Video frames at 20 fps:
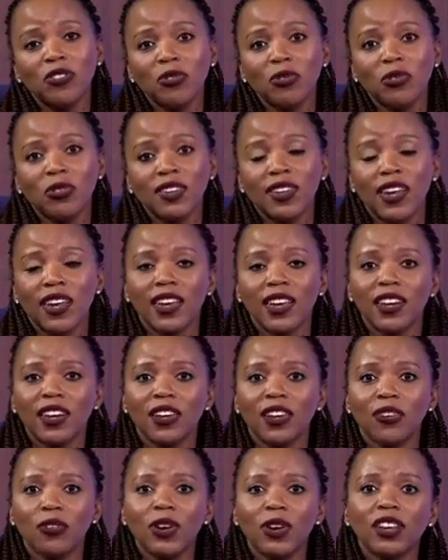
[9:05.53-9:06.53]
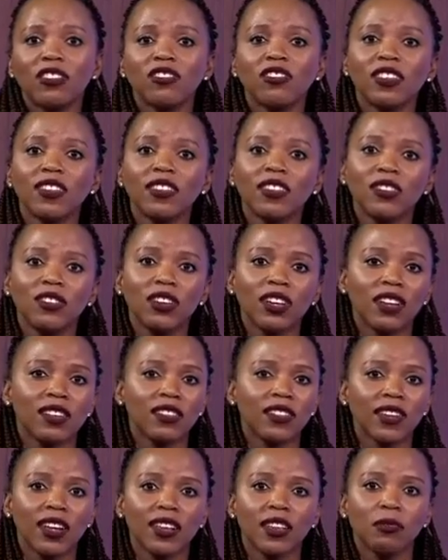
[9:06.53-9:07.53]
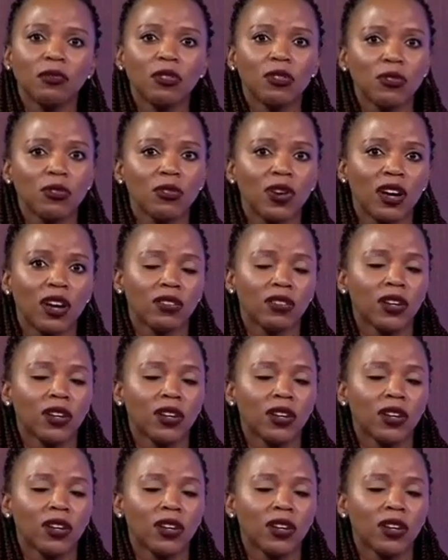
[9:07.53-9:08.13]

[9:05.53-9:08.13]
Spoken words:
to take any questions. You can send them through our